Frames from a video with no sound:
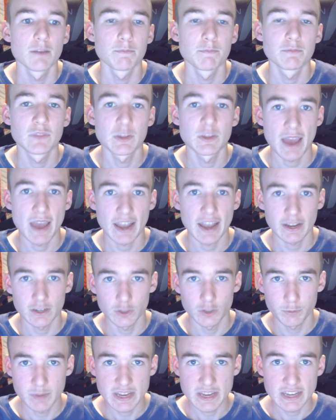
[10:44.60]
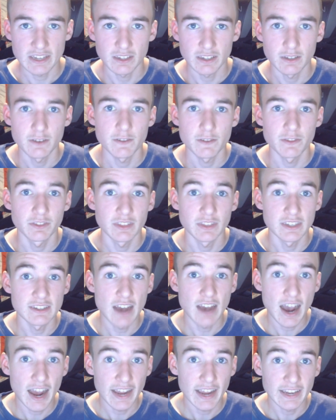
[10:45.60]
the package being the
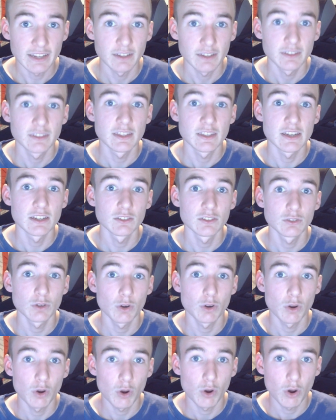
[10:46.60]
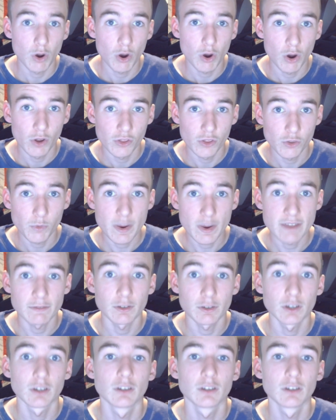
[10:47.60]
die that is on the wafer.